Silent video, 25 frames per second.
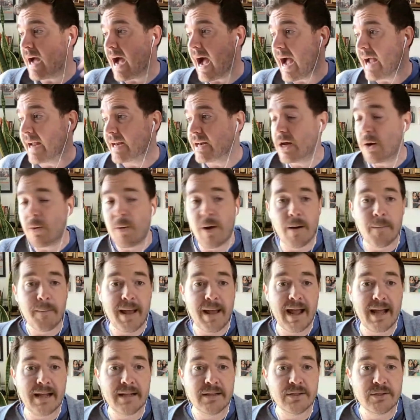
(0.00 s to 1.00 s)
I know our
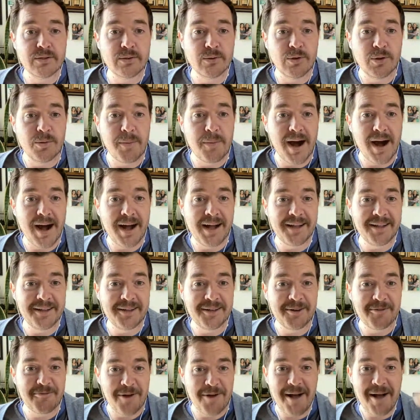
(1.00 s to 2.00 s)
man
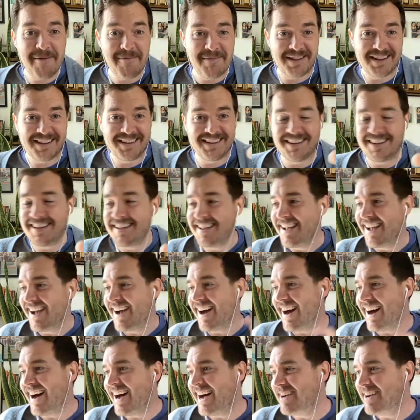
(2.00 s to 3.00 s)
Suleiman Rahman
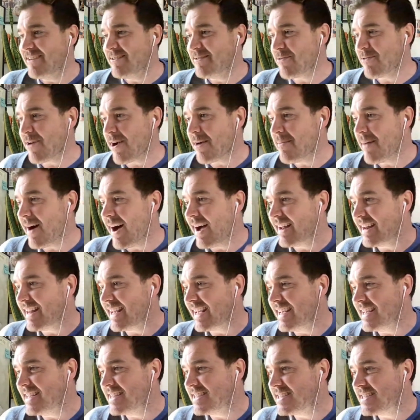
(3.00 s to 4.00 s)

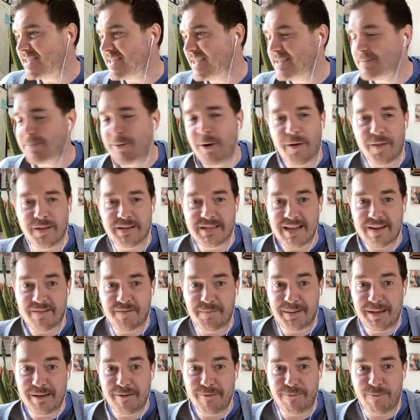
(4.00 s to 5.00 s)
is part of this out of
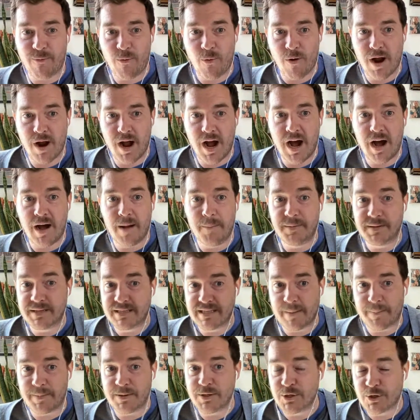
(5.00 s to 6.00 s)
P4 Hub. This is
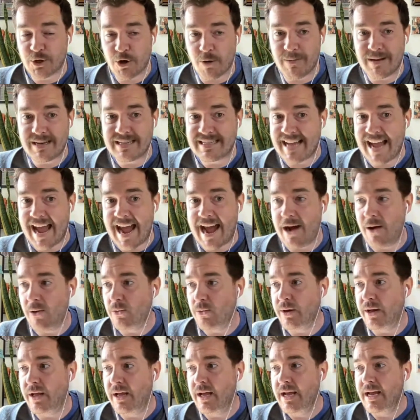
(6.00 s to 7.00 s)
up in
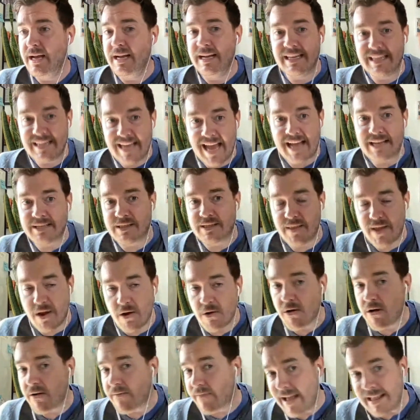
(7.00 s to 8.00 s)
Germantown. Yes, there
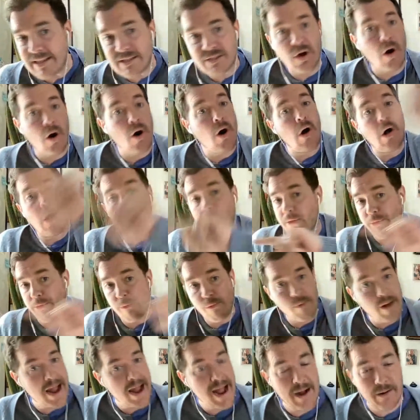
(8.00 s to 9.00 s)
are events all
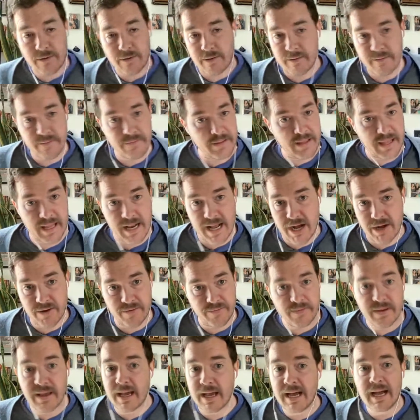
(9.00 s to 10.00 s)
throughout
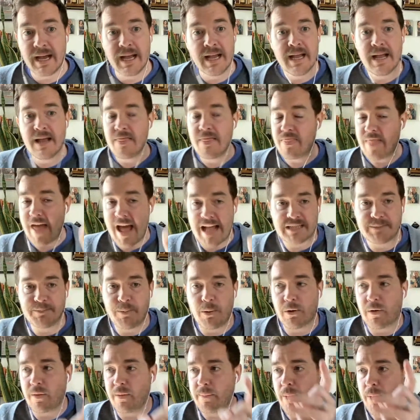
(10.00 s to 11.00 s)
Philadelphia. That's
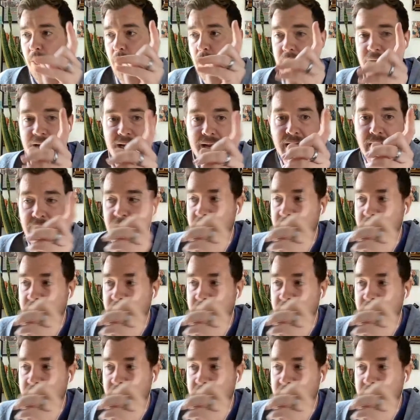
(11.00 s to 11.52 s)
part of the point.